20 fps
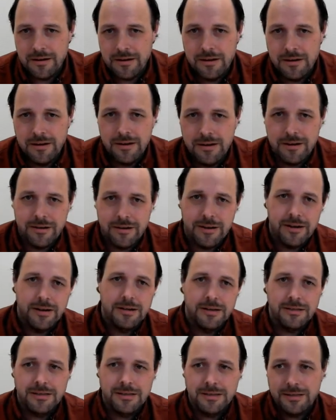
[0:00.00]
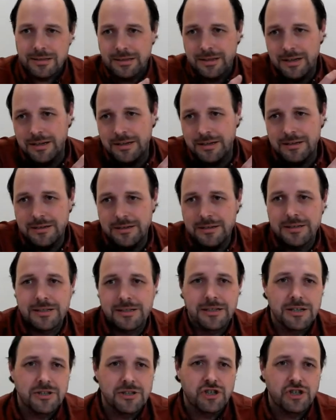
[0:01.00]
Here is in
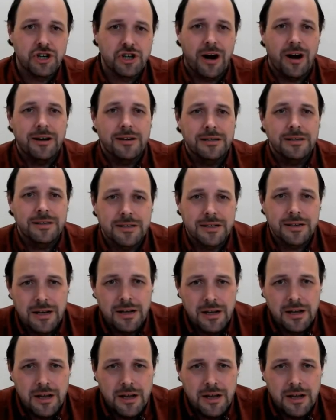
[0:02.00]
this chart,